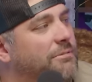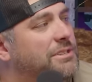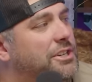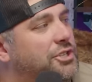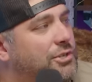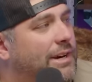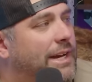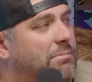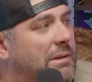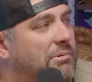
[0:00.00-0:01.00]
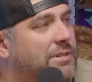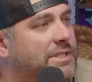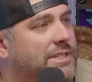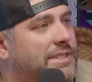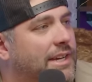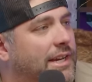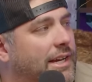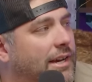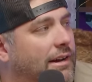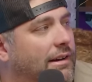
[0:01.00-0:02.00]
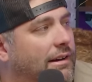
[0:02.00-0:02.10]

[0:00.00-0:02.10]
There was a trick. People used to say